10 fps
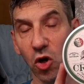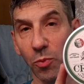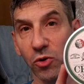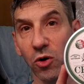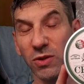
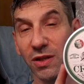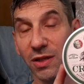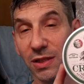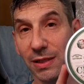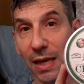soap in terms of
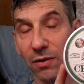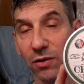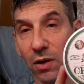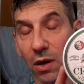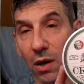the
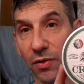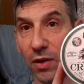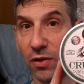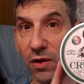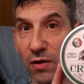scent
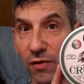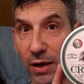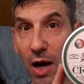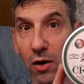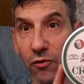than the
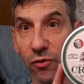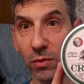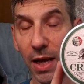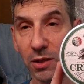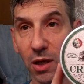Vegano
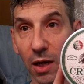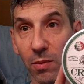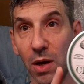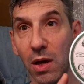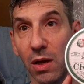from last time.